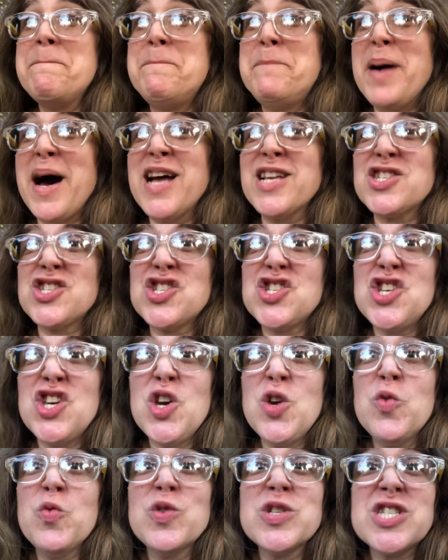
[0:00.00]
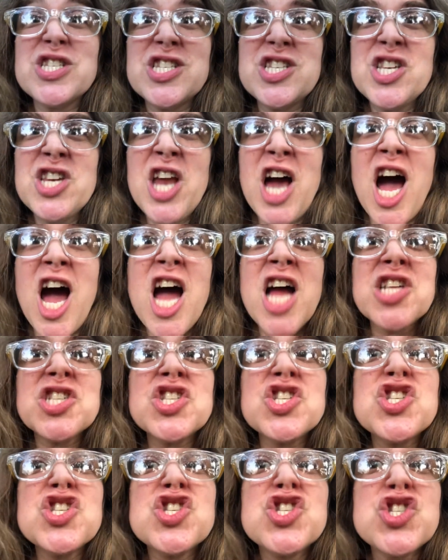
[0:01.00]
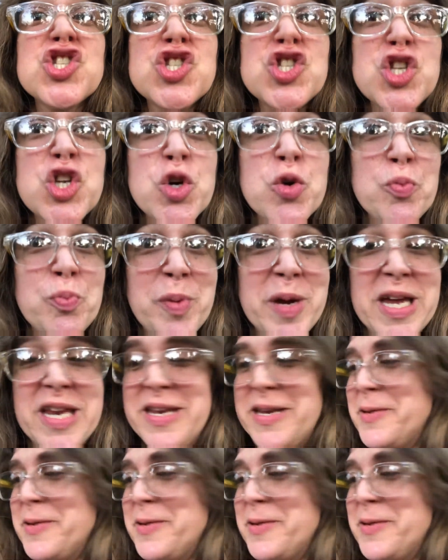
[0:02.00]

but she was not stupid.